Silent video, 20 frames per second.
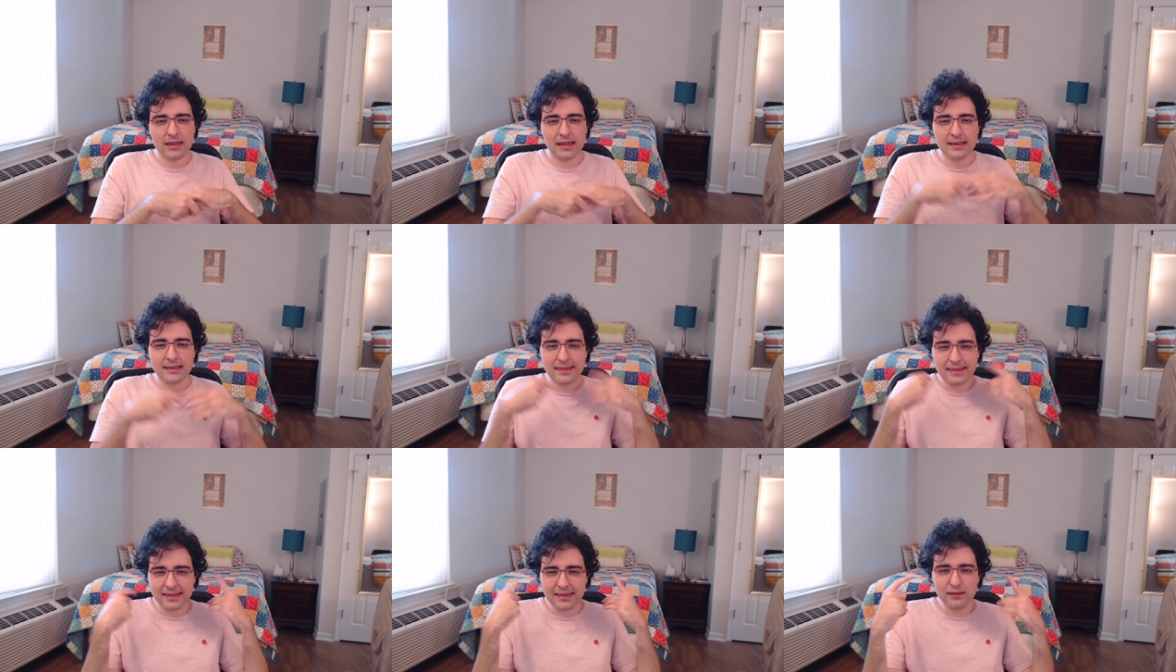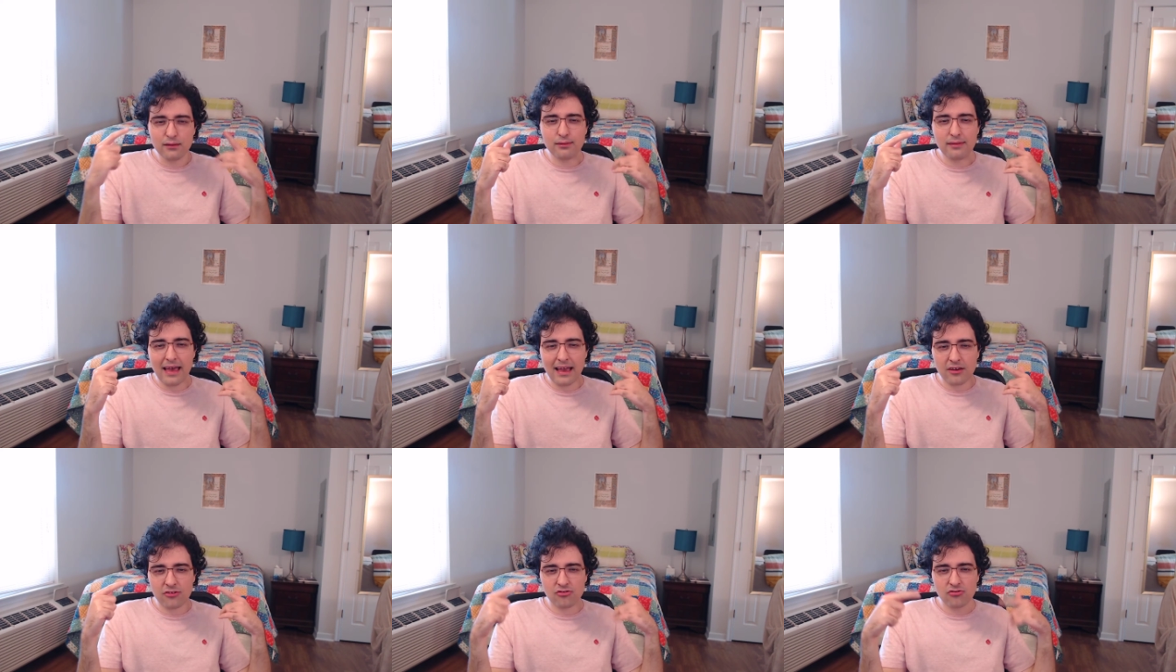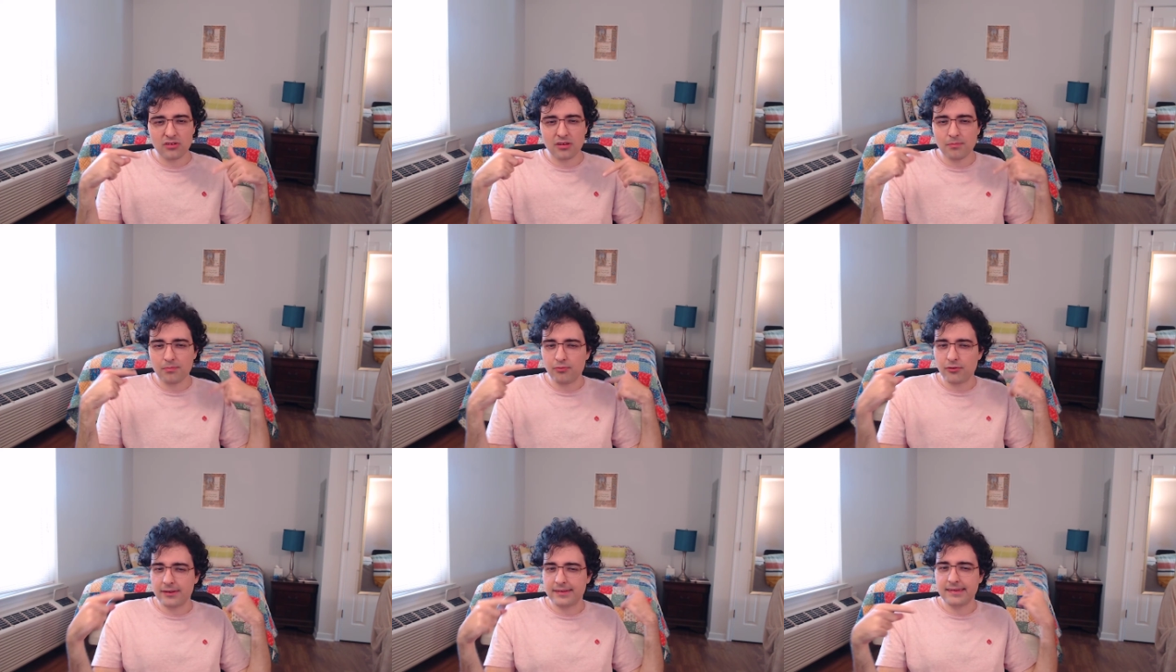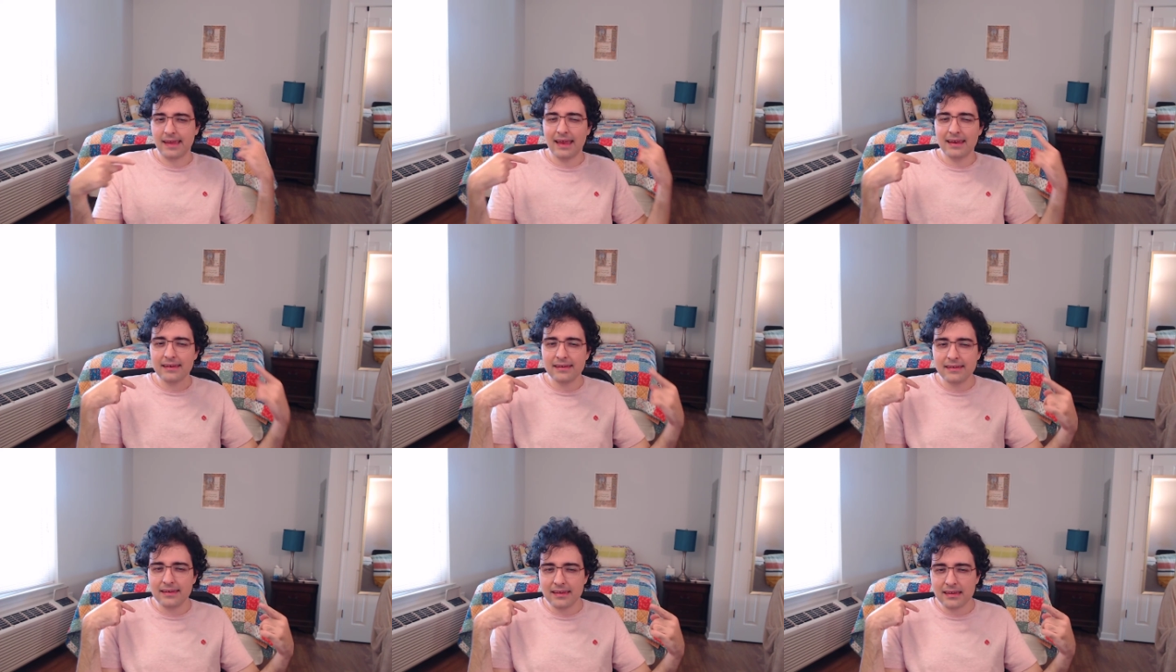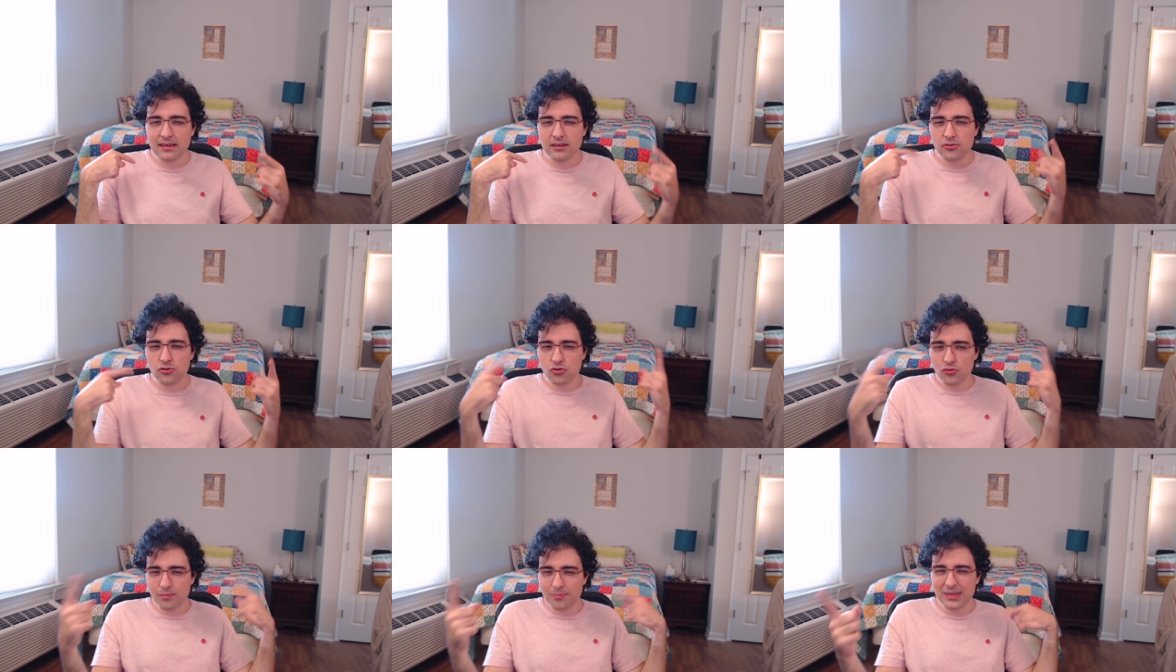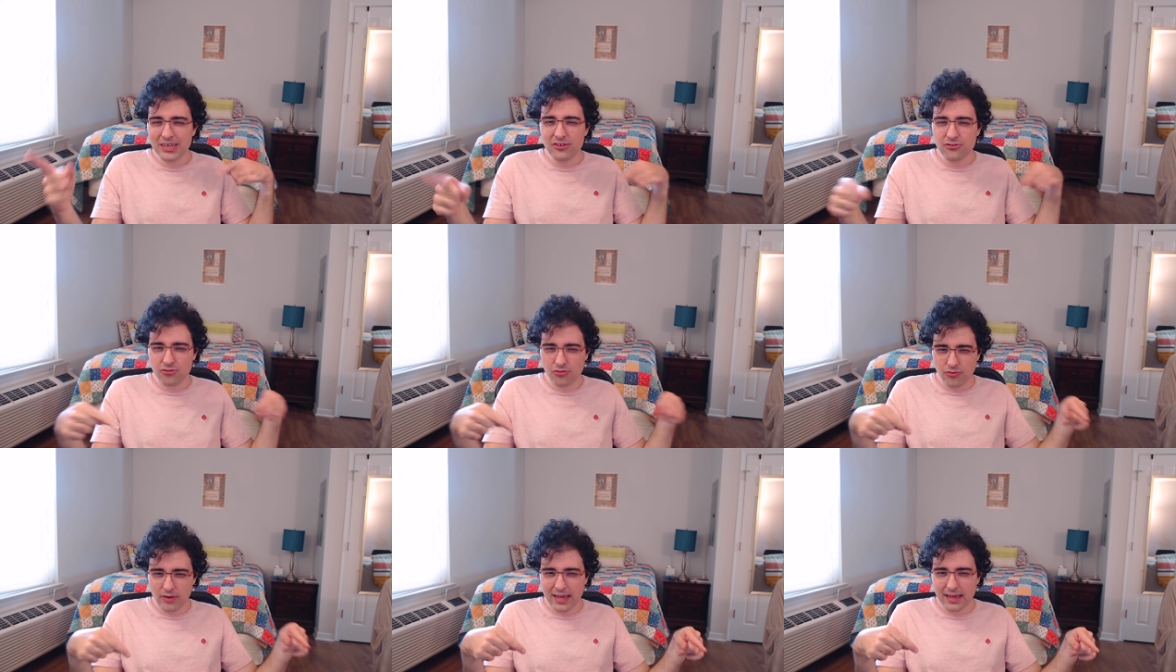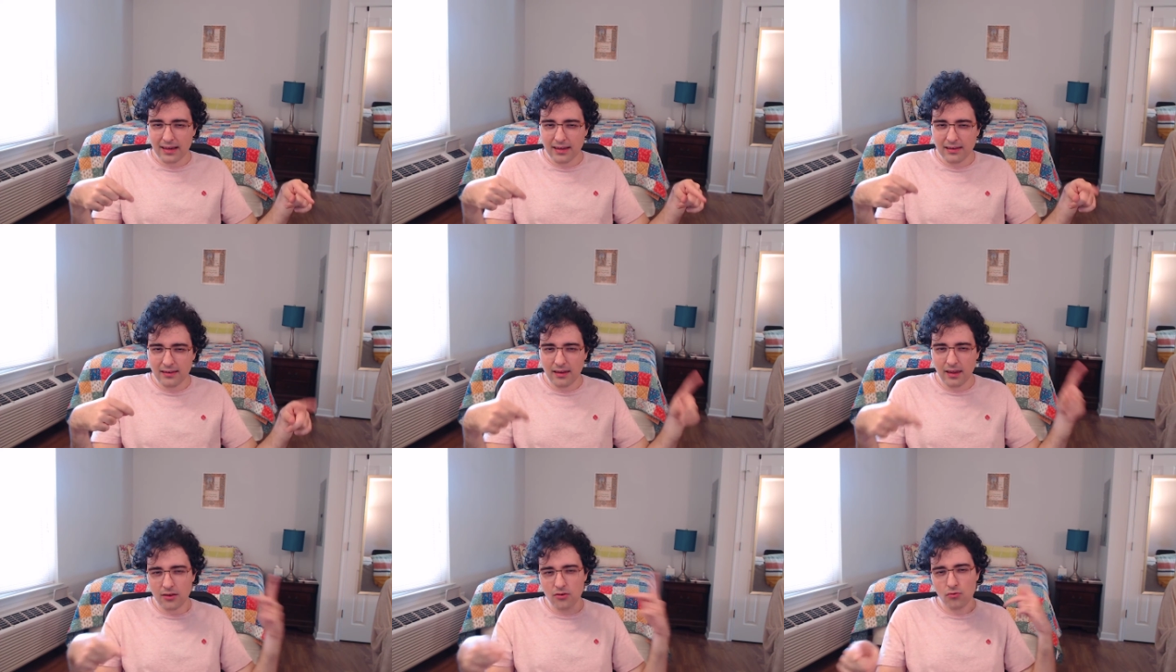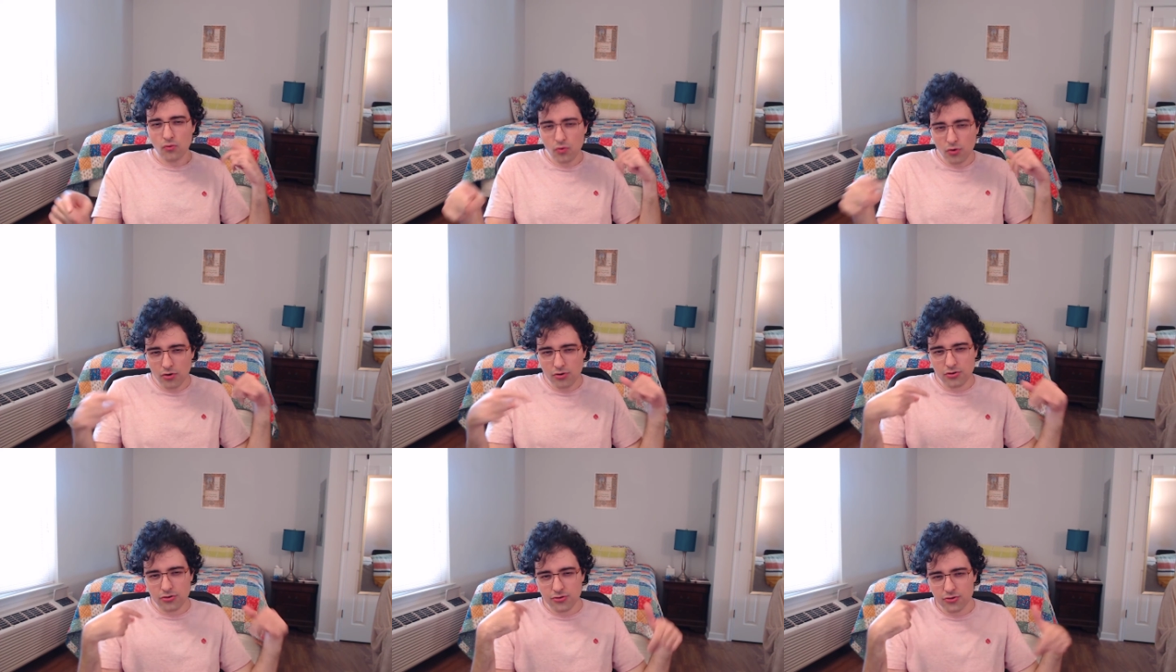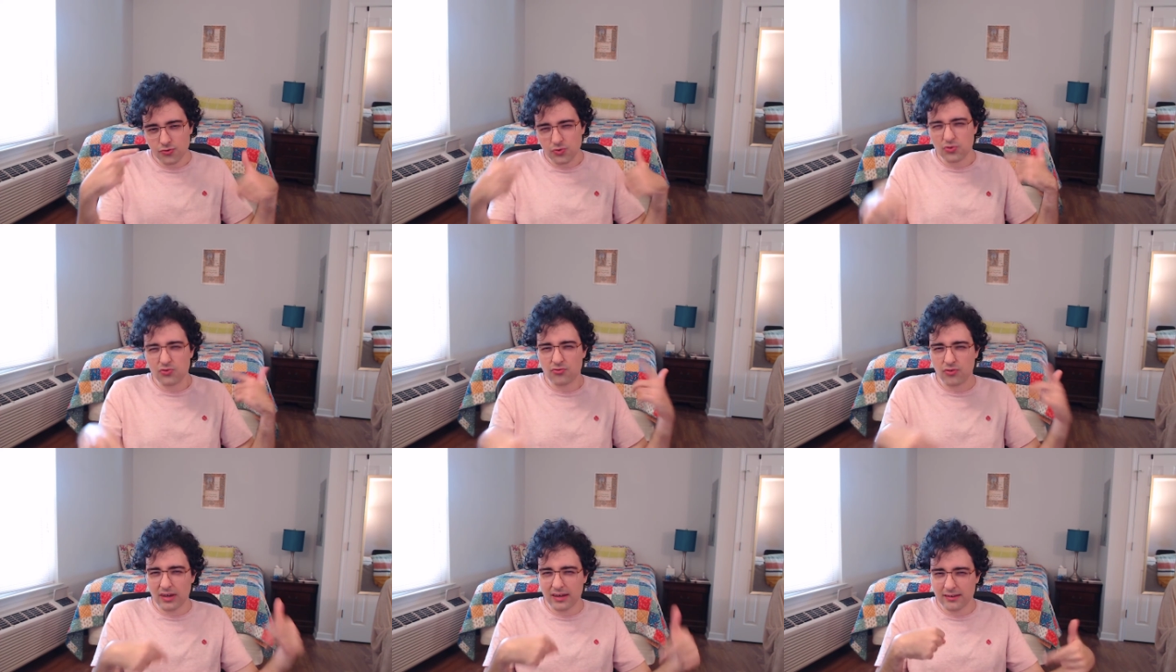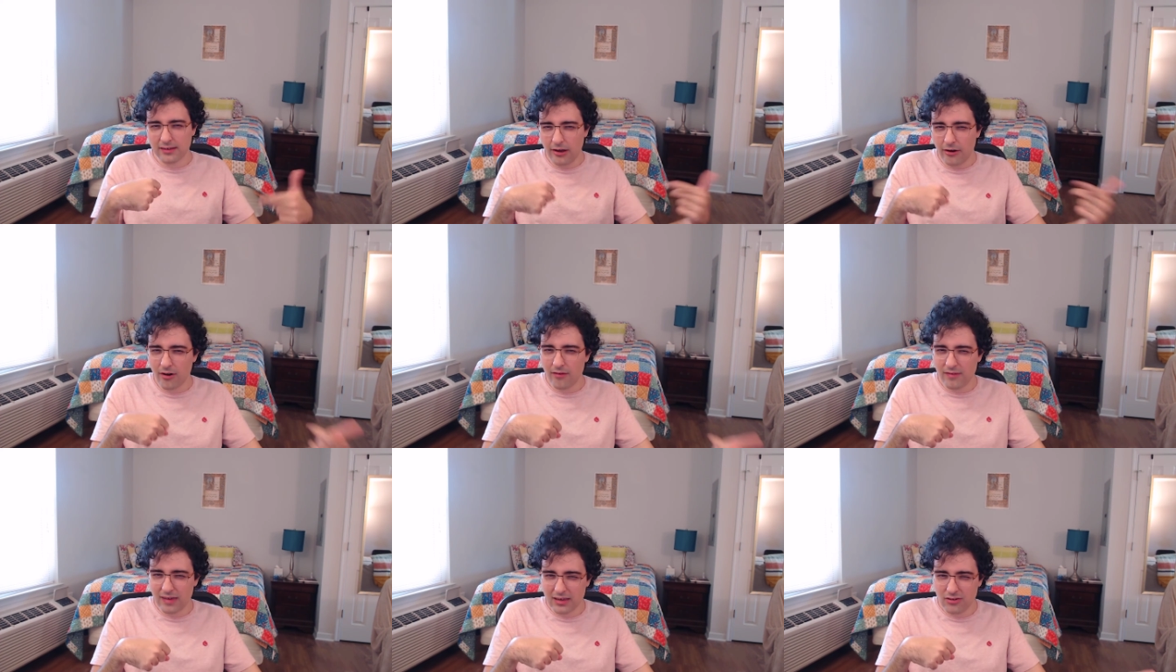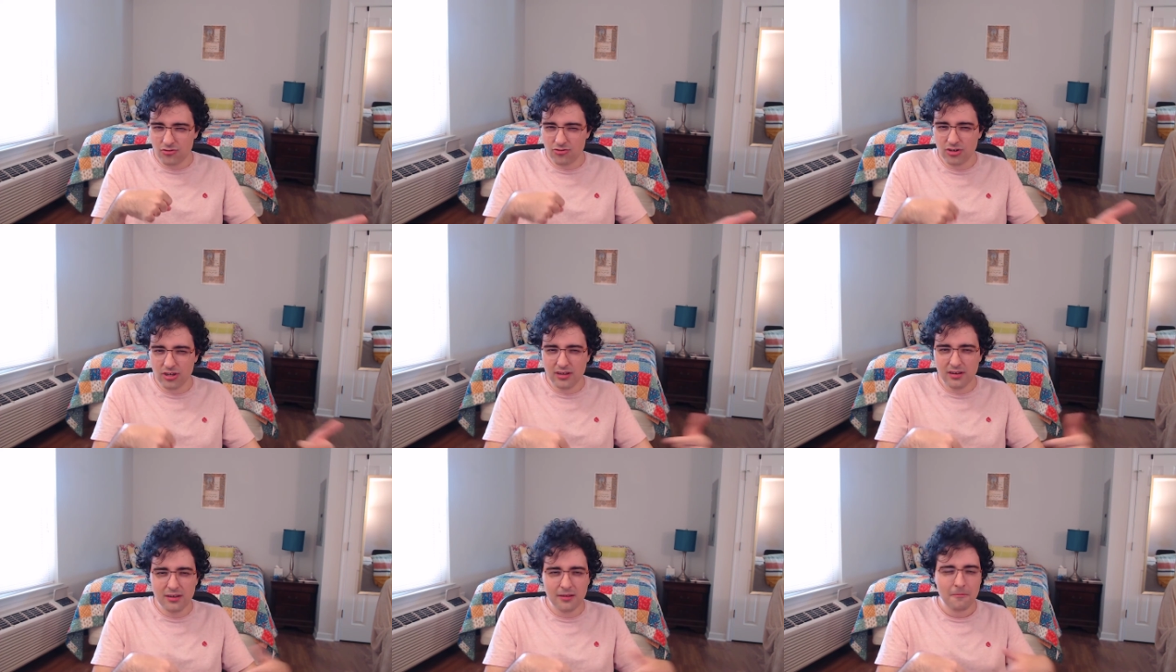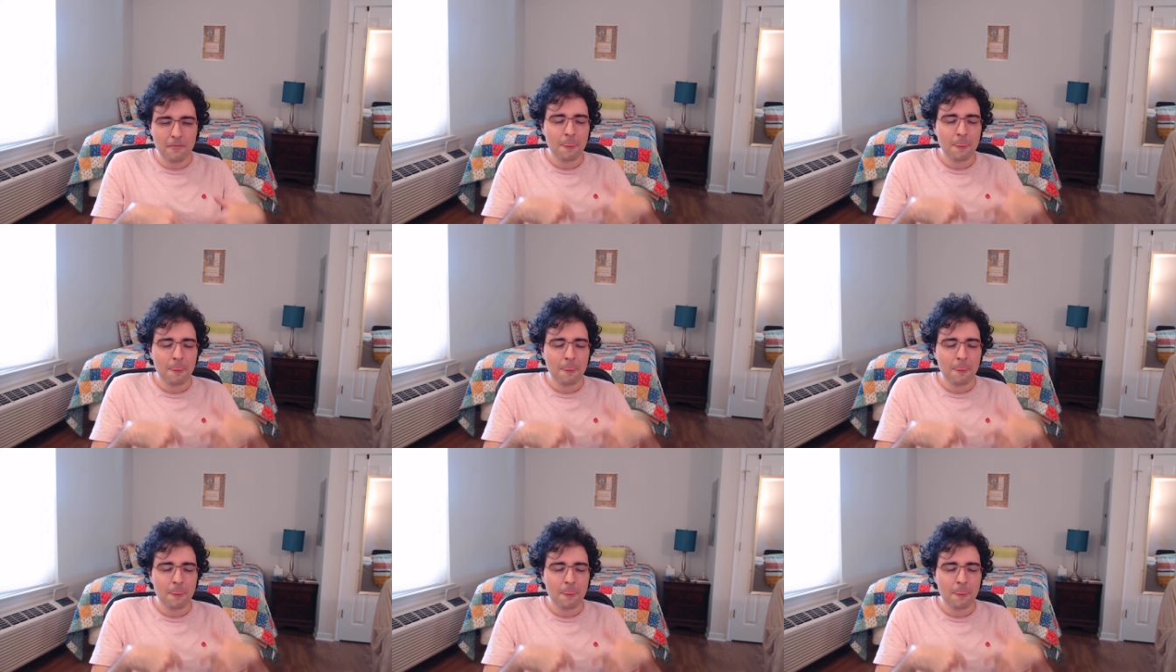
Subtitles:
and he's actually pretending to be tricked in order to trick Teravangian.